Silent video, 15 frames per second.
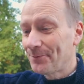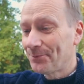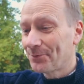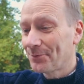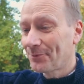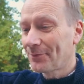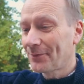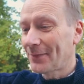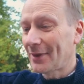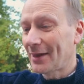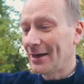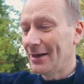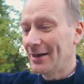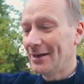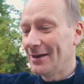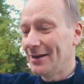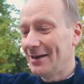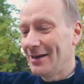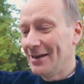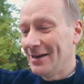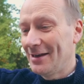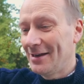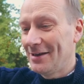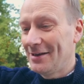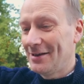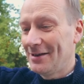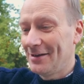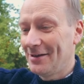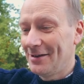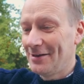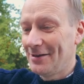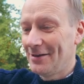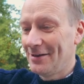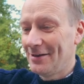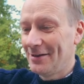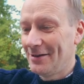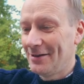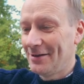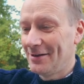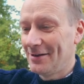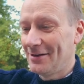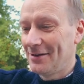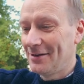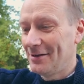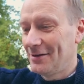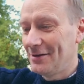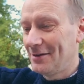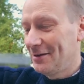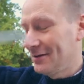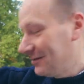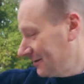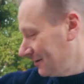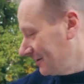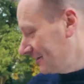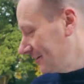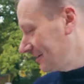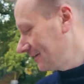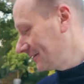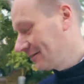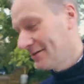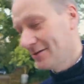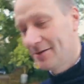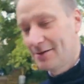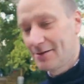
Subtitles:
(no one is talking)